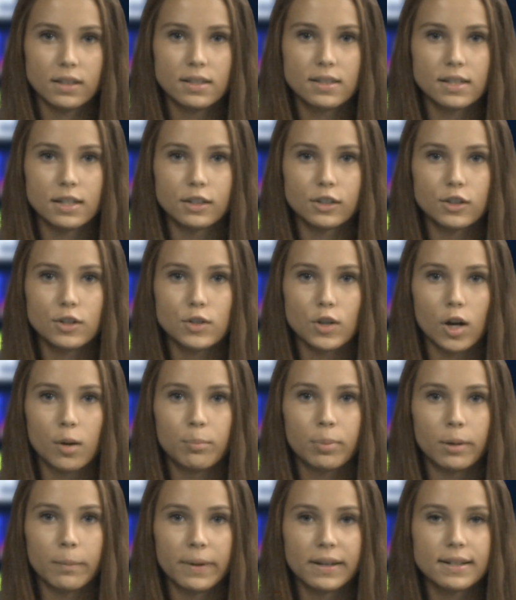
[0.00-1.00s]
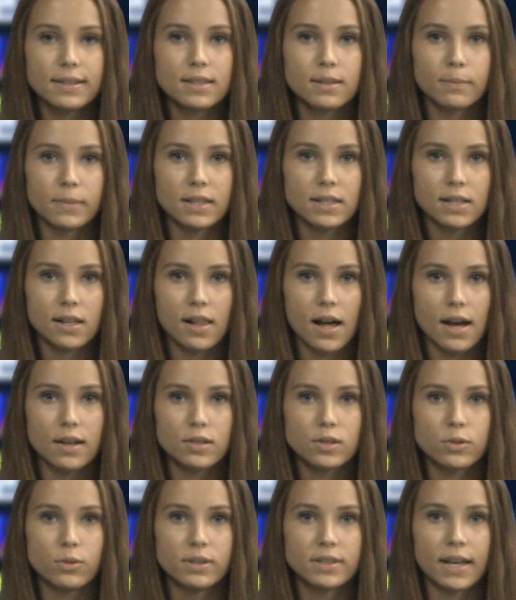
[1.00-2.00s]
Seniors are permitted to miss class
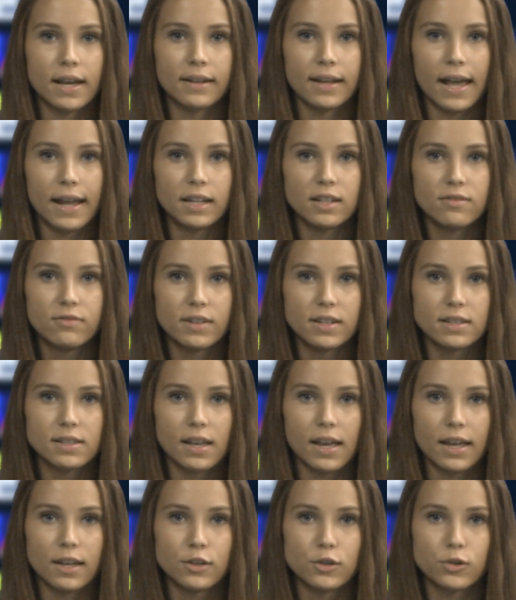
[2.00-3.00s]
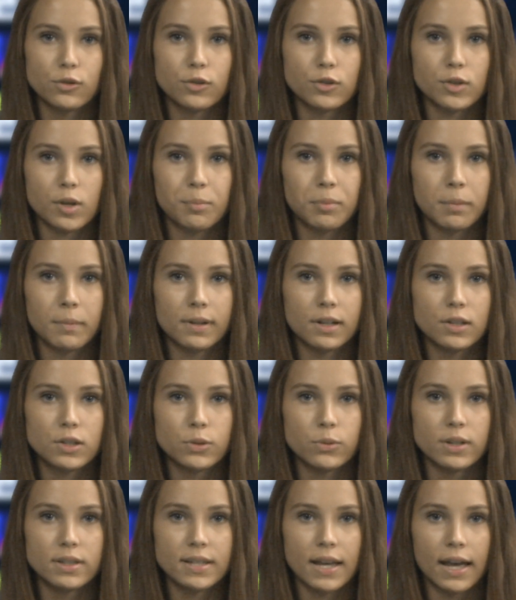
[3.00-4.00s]
to attend any visit and juniors are permitted
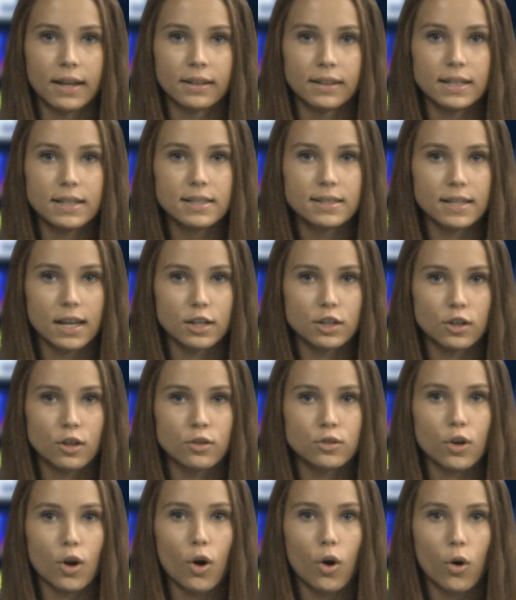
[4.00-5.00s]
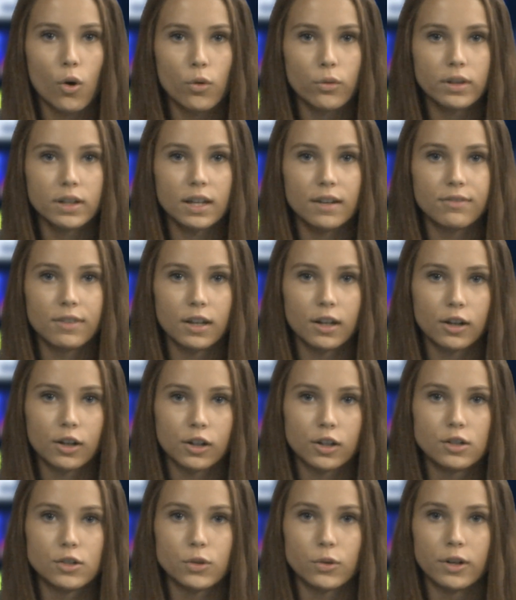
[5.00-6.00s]
to attend these sessions only if they
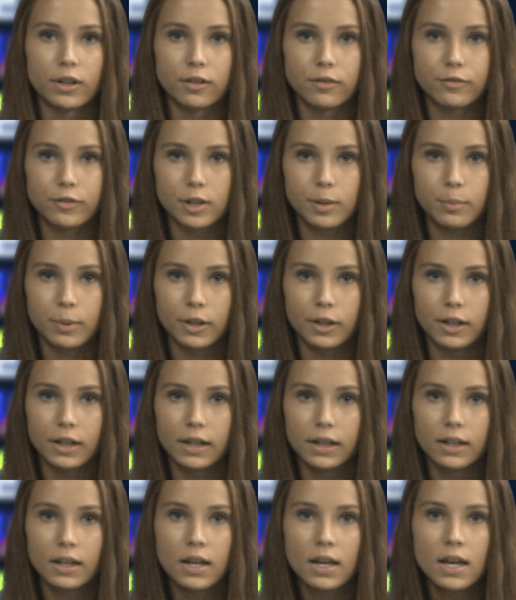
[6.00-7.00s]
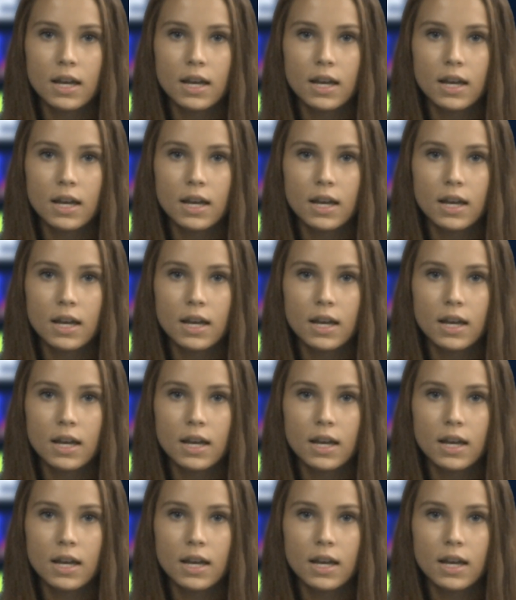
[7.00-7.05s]
occur during a free period.